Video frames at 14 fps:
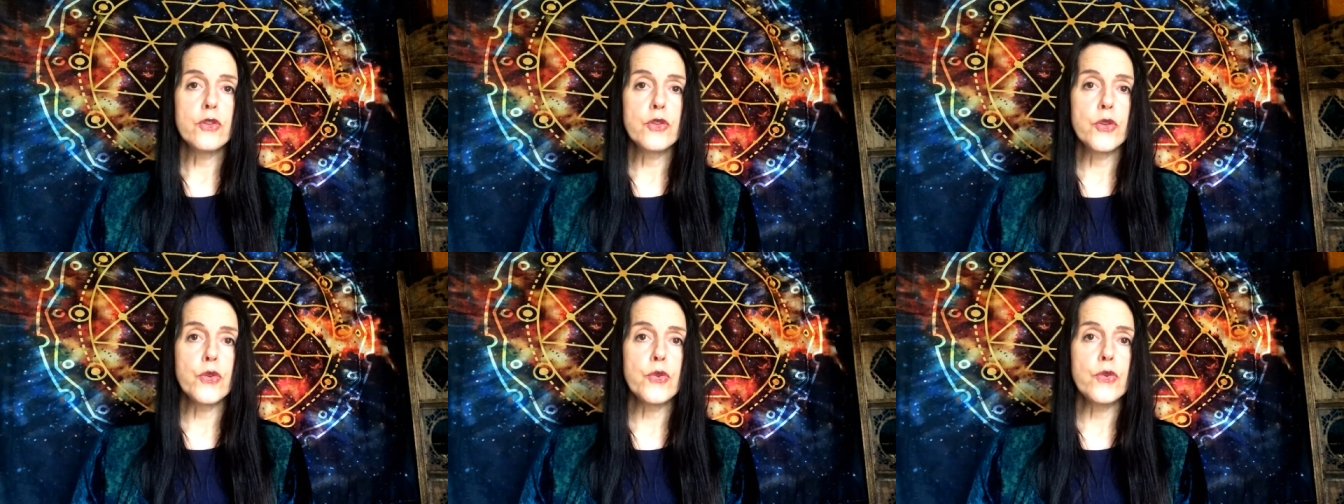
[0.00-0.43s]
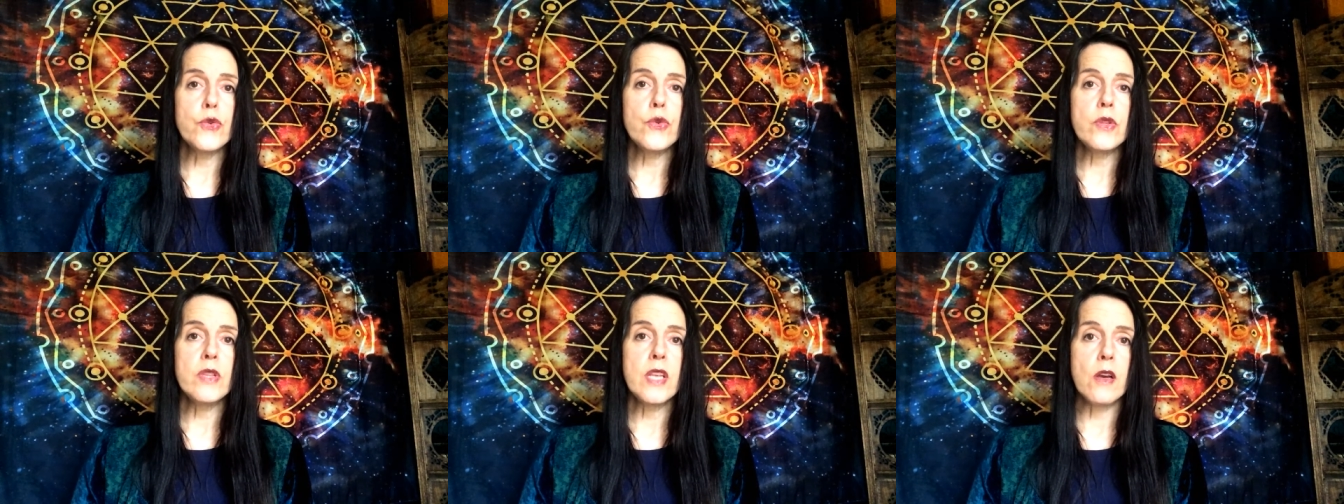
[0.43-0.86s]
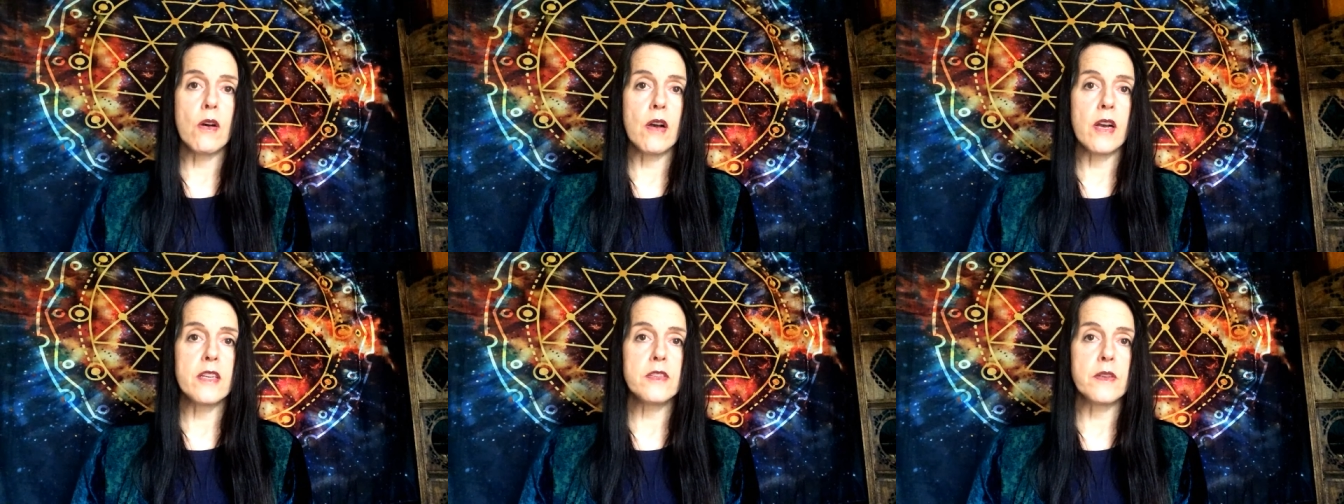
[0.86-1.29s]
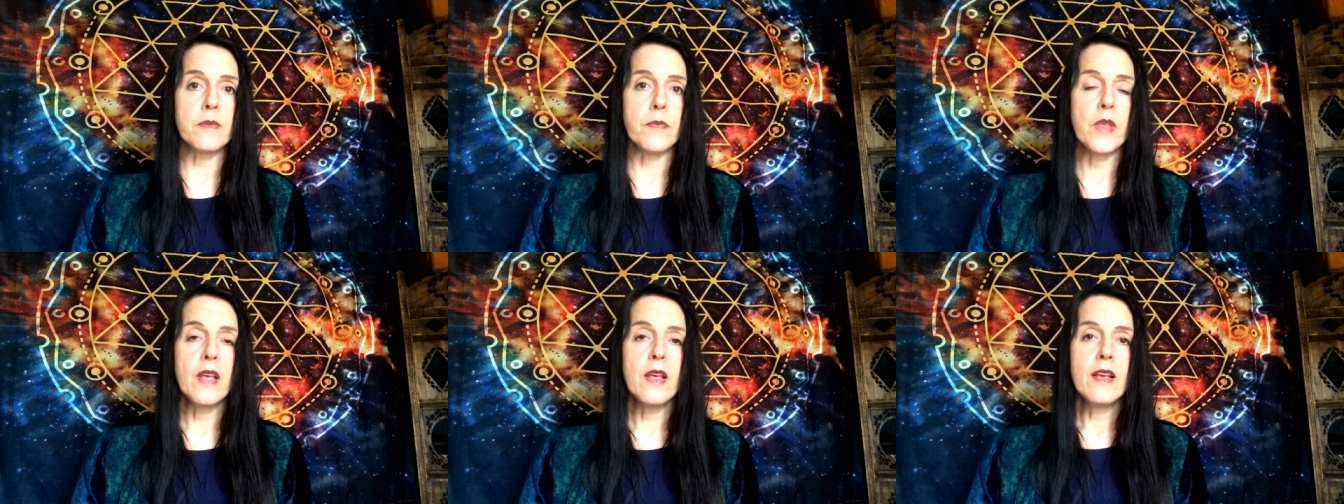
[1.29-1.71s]
to the
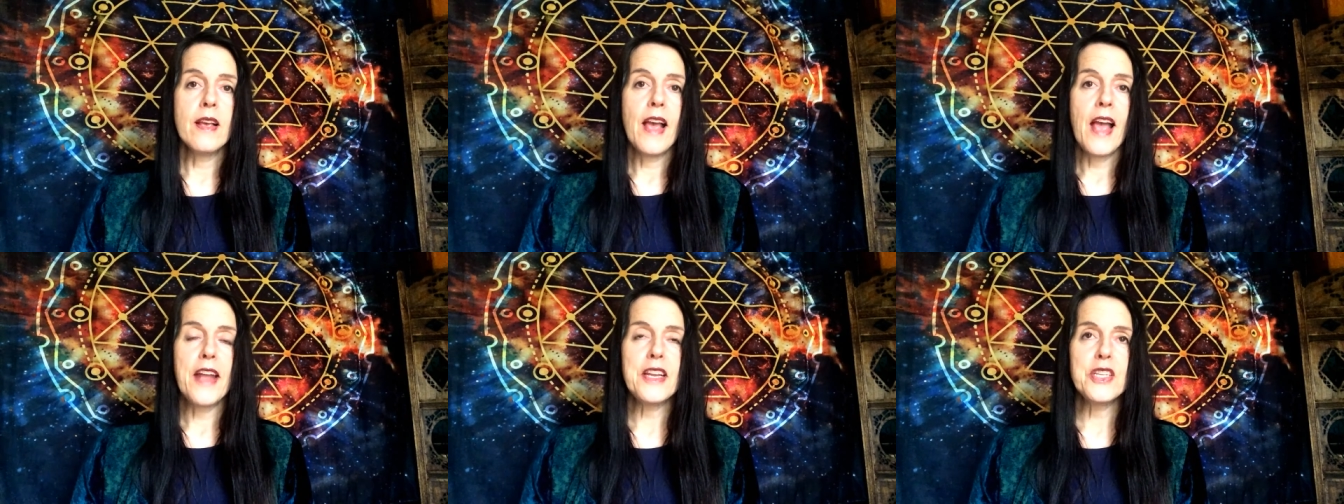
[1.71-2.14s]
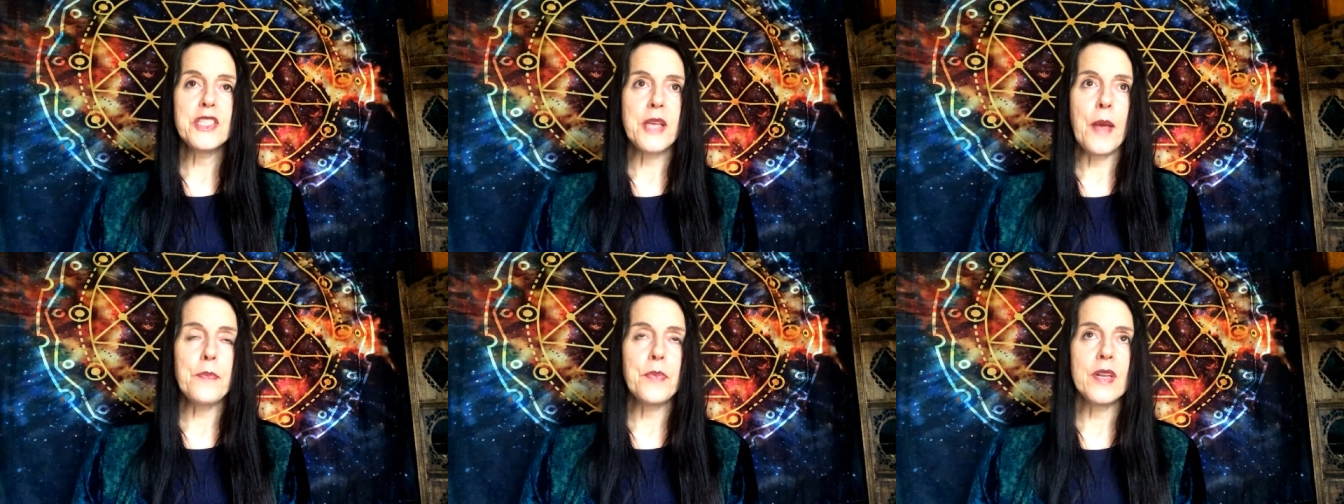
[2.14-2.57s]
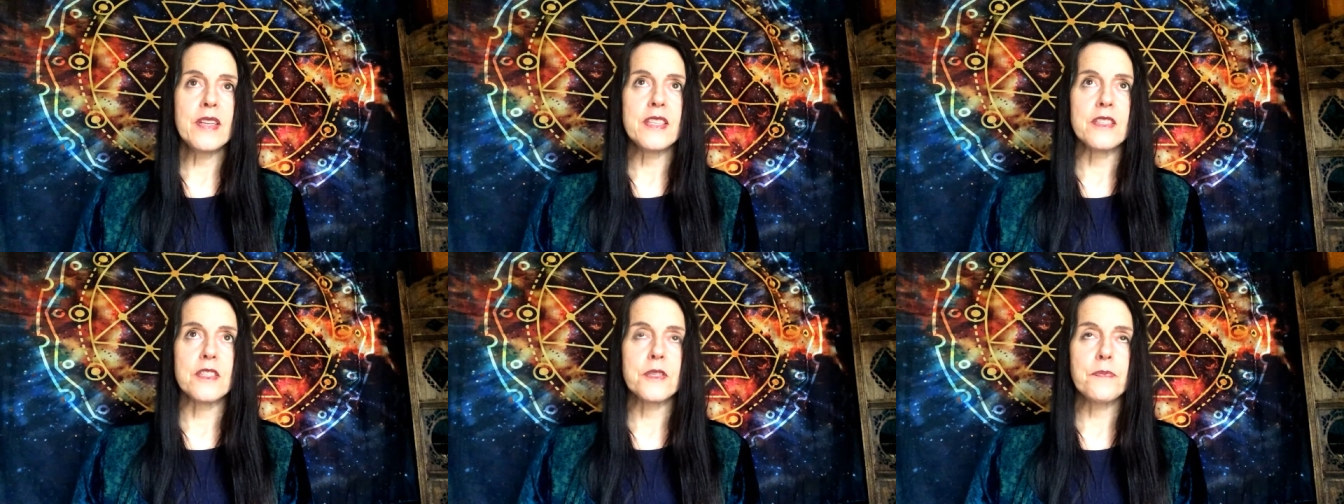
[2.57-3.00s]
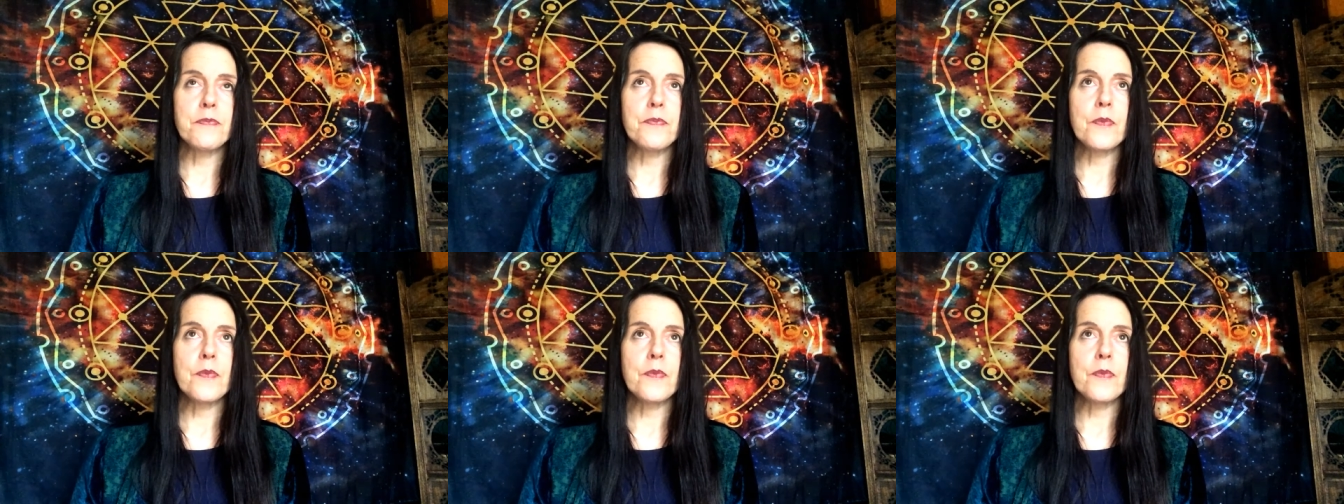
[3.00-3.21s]
item. An example is